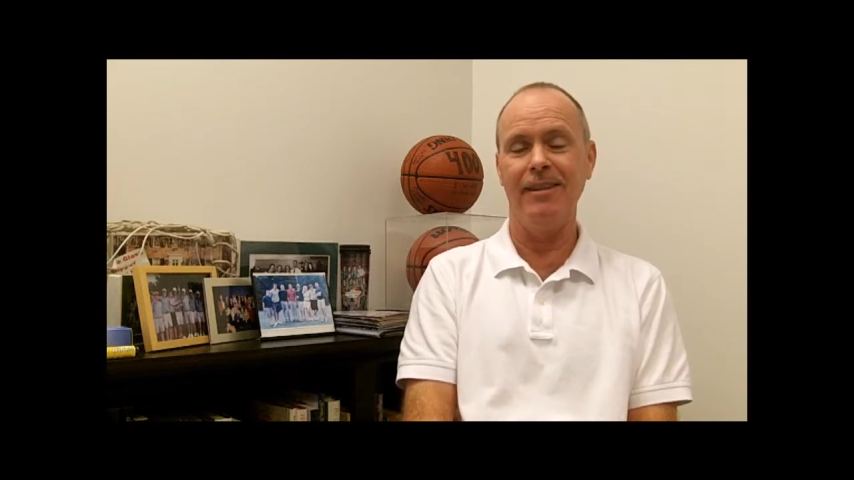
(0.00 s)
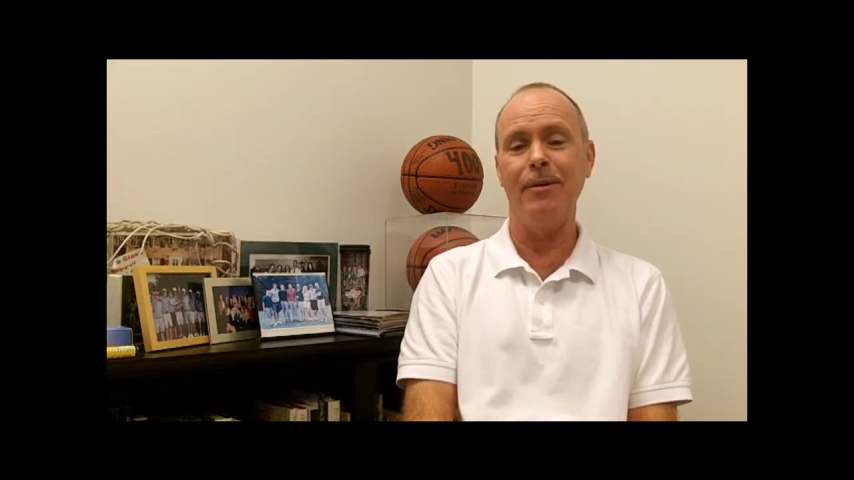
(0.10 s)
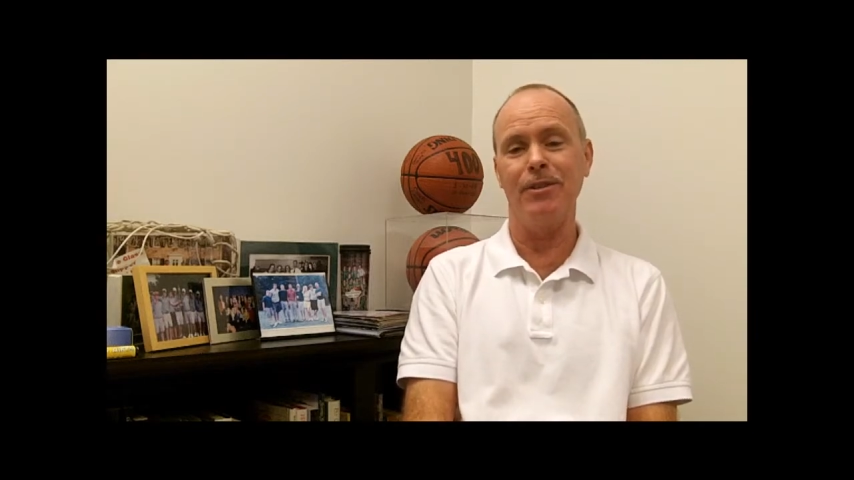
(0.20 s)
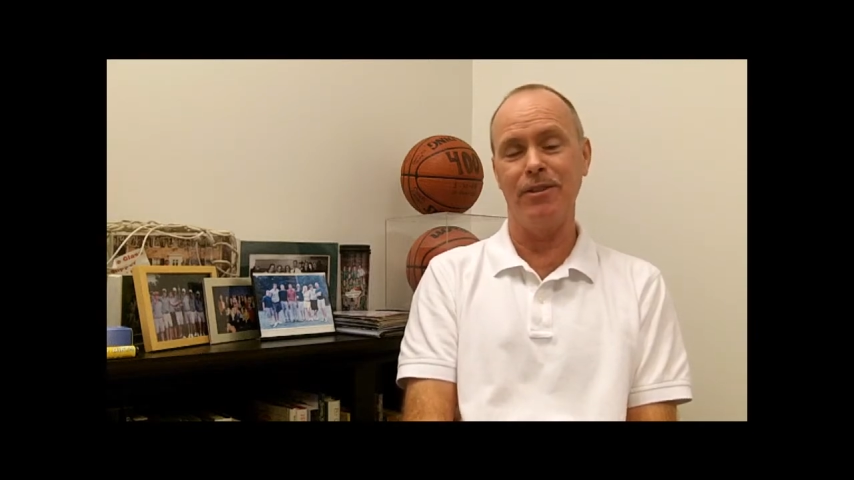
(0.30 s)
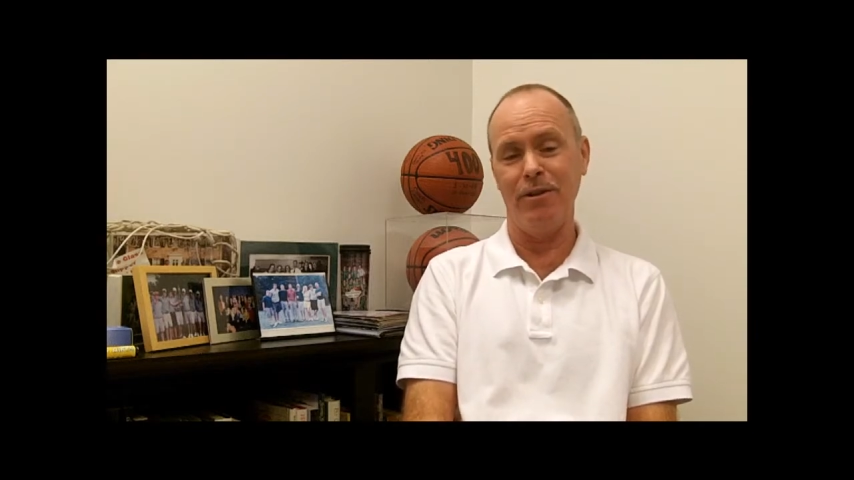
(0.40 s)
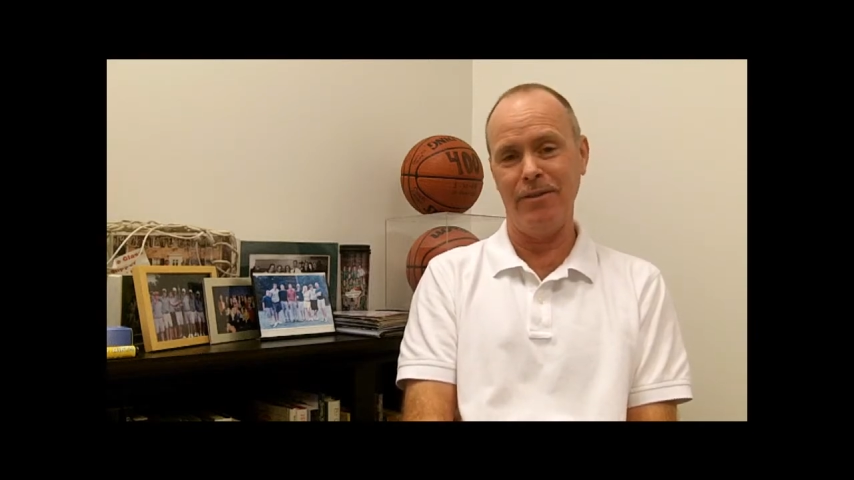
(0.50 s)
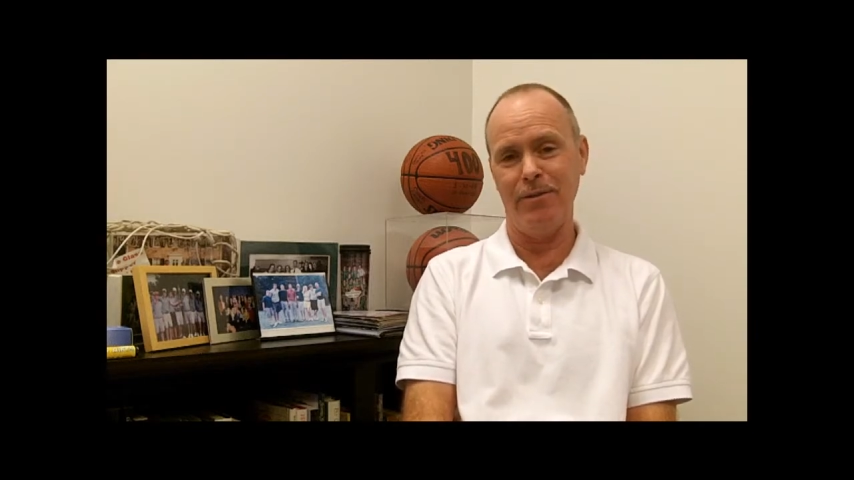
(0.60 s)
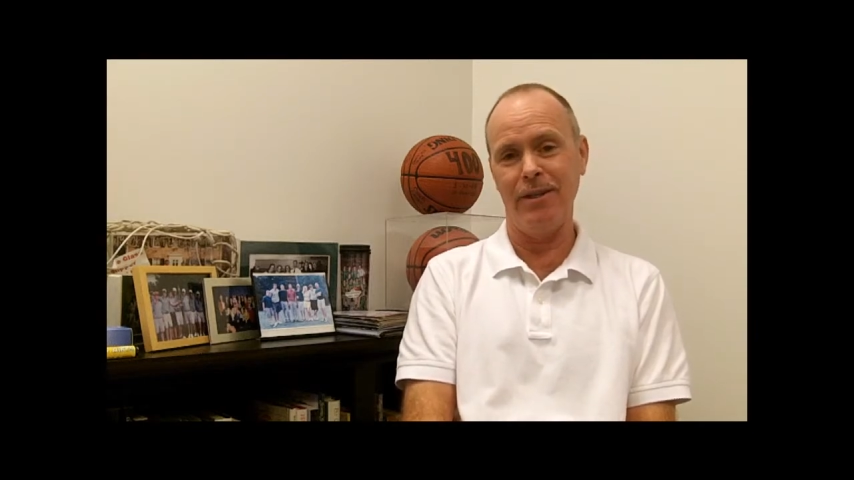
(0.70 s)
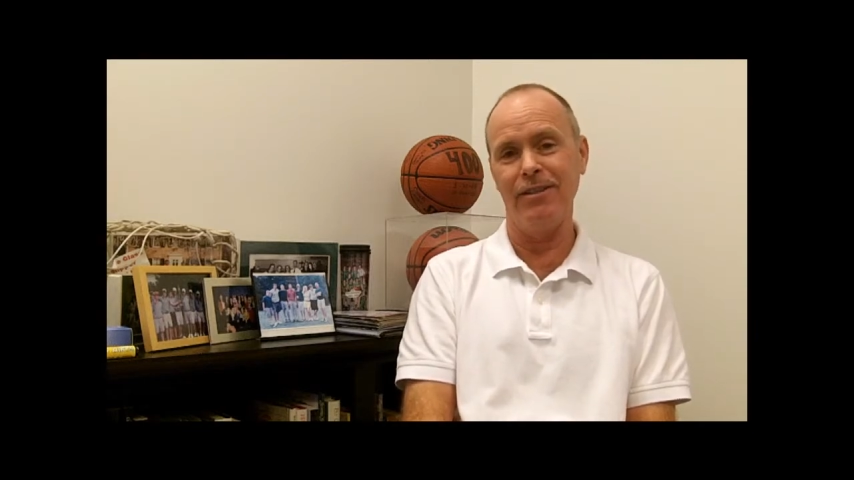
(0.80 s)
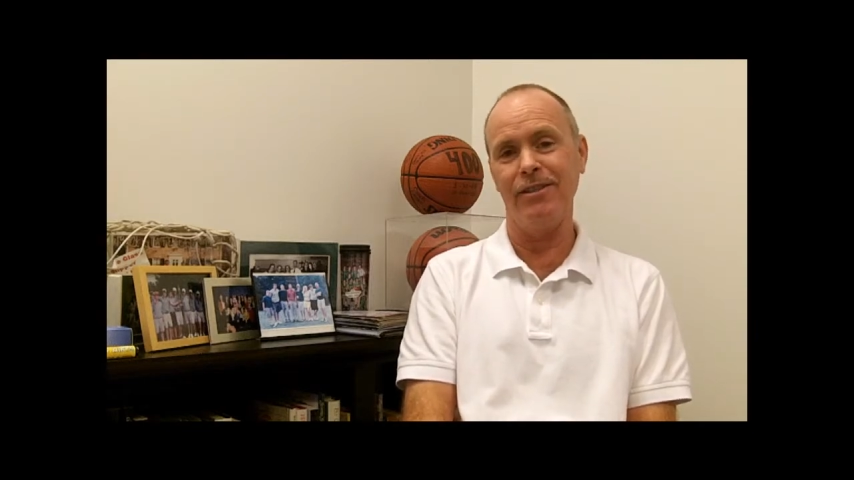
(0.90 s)
That was
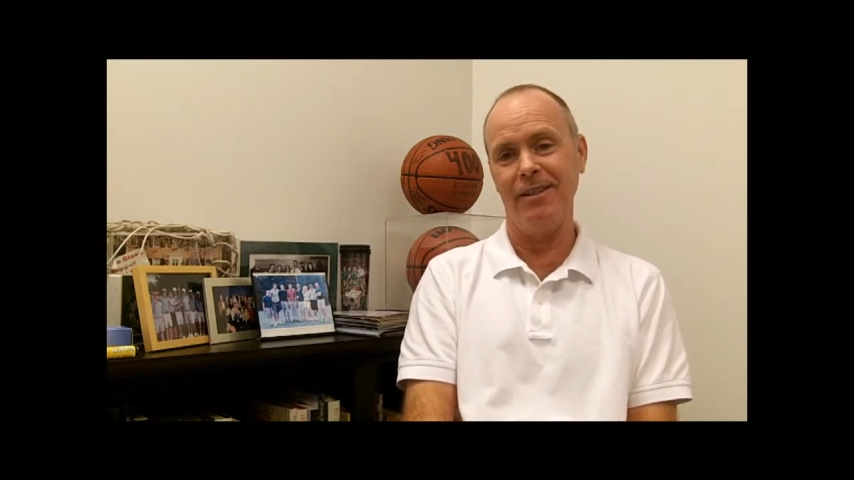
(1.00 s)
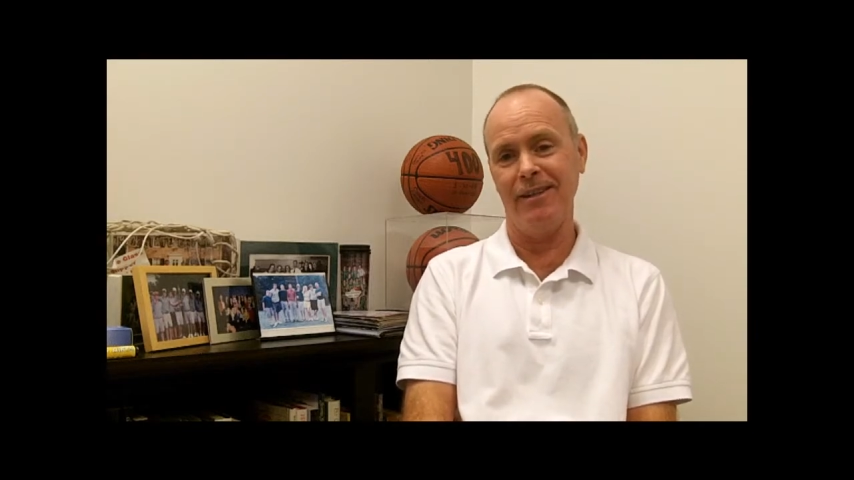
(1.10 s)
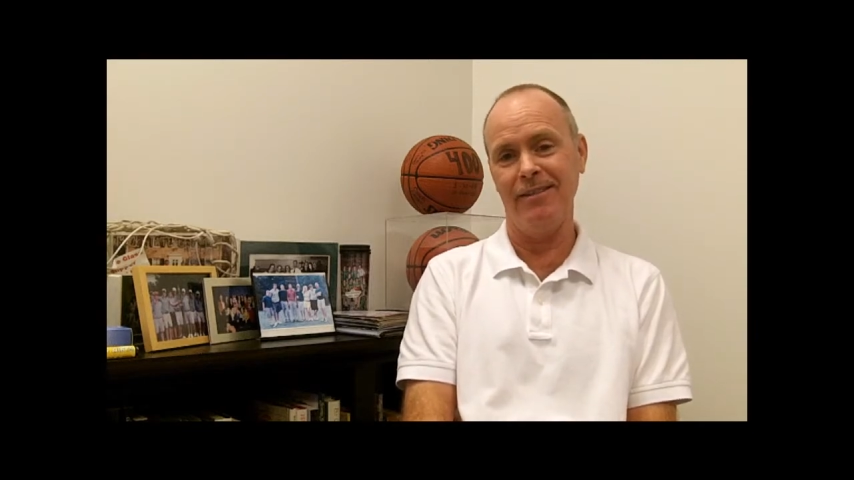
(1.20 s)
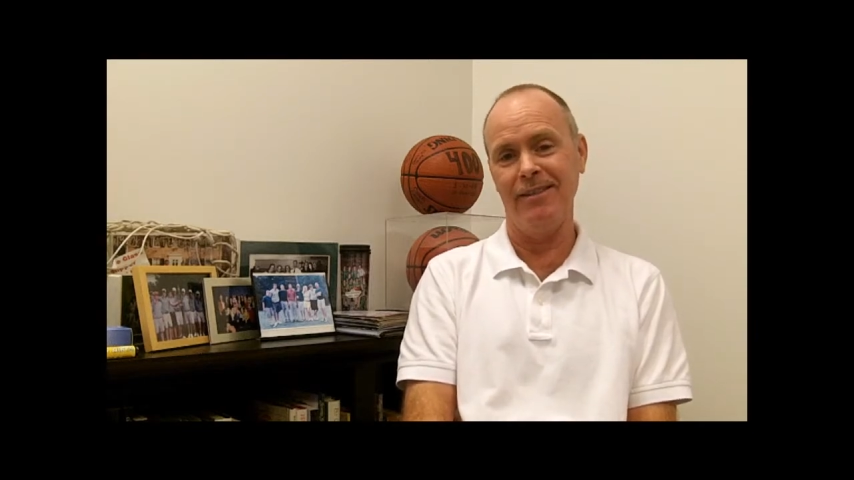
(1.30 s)
34 years ago.